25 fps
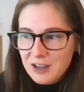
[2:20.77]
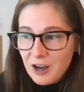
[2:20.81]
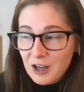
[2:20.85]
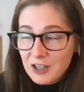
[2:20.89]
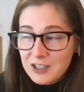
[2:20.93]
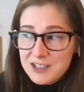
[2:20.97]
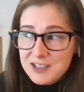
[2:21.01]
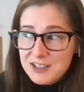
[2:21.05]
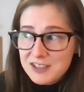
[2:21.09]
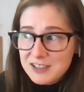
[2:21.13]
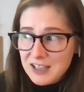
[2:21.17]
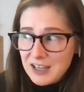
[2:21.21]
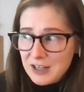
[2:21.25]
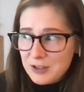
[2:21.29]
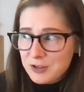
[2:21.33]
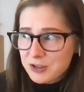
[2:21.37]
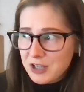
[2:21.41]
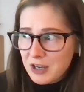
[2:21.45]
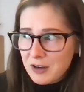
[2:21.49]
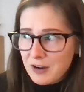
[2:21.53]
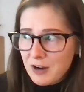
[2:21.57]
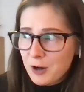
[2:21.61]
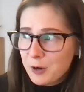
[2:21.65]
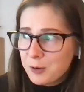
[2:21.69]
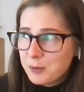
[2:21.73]
Honestly,
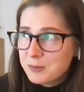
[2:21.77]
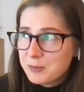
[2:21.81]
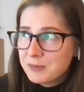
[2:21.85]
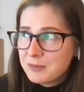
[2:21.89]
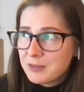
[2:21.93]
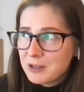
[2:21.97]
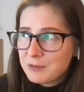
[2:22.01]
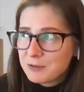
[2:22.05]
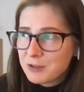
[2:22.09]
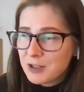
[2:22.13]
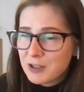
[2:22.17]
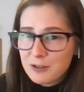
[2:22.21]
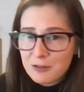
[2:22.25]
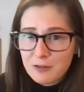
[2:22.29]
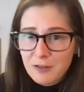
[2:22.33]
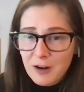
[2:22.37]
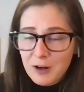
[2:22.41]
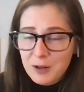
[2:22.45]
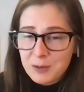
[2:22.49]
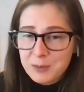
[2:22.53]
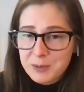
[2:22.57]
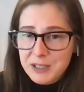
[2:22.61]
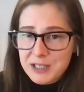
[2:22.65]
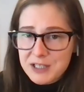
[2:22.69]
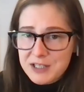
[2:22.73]
actually, at home in front of a
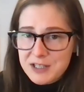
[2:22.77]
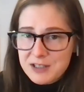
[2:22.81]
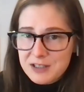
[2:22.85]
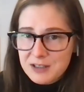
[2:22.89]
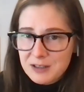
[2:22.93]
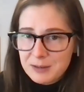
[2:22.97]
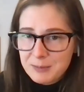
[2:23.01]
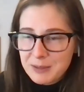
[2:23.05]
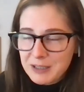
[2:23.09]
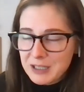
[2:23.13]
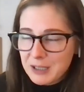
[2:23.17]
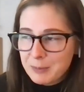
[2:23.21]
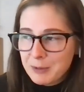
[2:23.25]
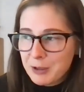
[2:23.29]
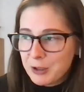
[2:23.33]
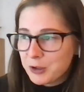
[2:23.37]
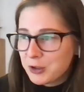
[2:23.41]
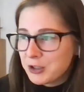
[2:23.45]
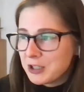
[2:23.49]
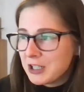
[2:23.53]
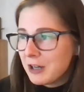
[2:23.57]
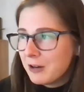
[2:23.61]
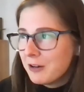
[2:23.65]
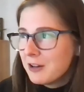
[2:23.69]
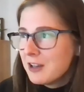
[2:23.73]
fireplace, man, I'm
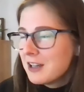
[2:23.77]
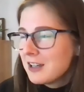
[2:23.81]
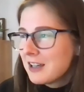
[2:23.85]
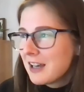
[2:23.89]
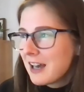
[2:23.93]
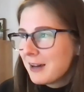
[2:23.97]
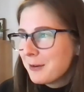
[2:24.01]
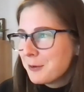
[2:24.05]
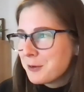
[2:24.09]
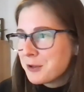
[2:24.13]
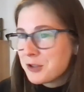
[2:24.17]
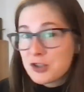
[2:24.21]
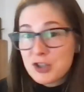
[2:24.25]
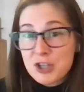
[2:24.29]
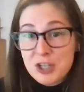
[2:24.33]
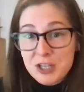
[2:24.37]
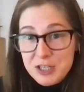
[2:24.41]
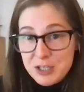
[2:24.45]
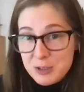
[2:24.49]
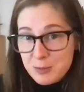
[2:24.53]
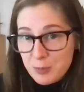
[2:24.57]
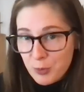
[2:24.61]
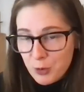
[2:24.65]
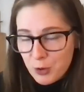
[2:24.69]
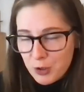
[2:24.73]
hungry now, with a
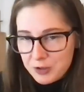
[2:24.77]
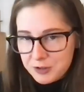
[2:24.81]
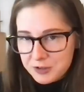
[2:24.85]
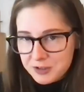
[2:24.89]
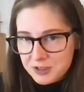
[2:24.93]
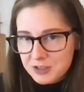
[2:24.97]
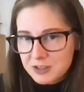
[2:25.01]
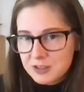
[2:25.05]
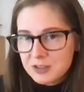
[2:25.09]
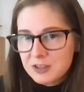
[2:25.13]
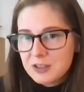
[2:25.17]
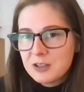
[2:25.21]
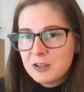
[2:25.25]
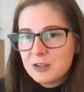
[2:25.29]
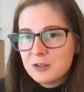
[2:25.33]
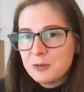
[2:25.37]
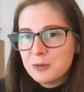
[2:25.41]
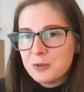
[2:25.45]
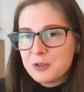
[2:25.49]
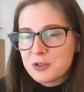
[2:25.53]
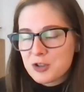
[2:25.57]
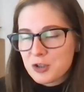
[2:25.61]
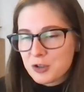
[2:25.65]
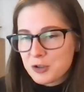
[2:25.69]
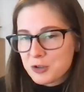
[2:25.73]
cheese board
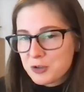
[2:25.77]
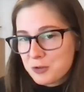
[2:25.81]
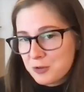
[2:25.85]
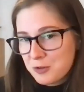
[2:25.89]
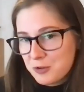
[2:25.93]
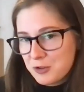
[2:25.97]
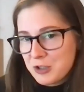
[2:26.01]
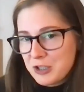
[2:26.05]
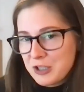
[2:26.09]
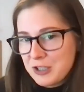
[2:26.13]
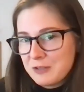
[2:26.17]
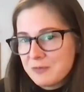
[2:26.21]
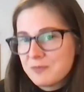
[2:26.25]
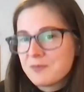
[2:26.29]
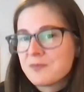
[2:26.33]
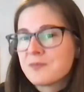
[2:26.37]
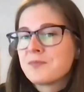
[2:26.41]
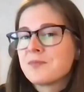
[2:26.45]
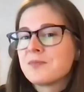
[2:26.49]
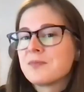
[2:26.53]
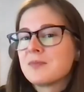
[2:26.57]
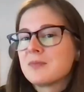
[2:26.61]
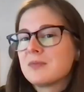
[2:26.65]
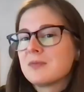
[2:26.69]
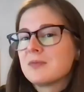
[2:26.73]
with charcuterie
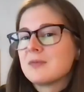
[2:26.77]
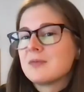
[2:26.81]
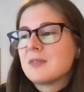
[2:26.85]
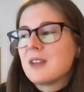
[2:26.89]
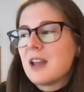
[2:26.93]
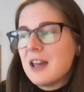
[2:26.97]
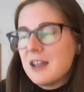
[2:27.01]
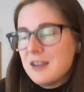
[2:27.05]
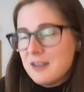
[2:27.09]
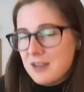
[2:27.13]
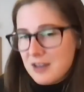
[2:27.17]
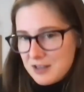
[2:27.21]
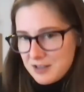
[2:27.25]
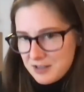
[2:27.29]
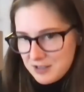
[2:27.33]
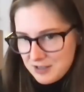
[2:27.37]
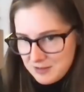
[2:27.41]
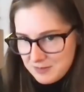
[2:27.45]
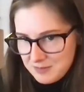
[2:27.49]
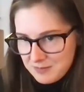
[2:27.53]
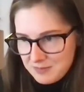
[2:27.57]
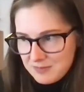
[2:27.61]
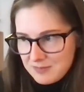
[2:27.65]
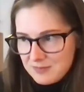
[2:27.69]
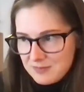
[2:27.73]
and this.